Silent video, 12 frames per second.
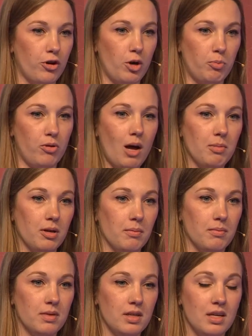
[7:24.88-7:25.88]
your problem.
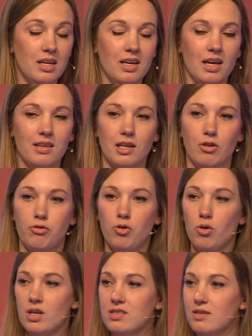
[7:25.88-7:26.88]
And then, of
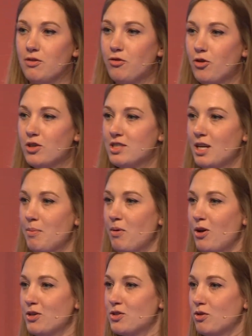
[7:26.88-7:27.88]
course, in the first step,
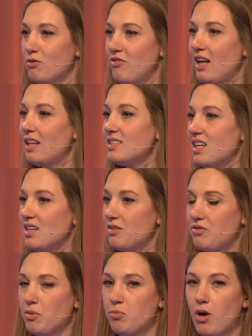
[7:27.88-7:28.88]
also validate
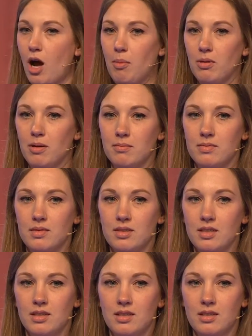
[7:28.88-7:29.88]
if the problem
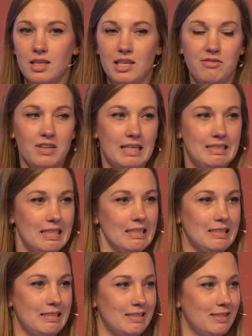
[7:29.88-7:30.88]
even
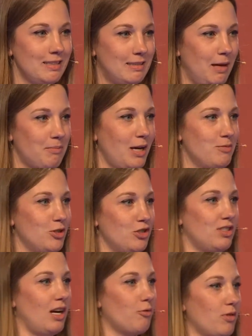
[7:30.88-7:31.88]
exists. Sometimes you
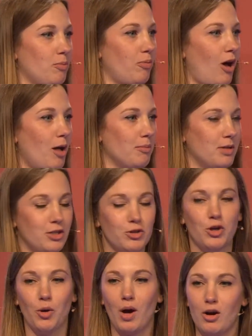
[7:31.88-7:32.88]
start with a problem and you
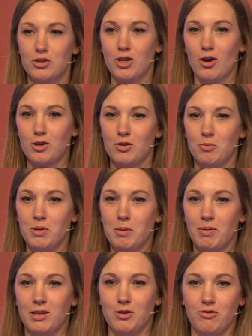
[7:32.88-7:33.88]
go out, talk to the
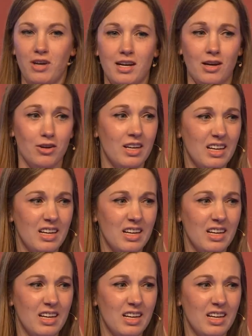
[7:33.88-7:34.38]
people, and you find out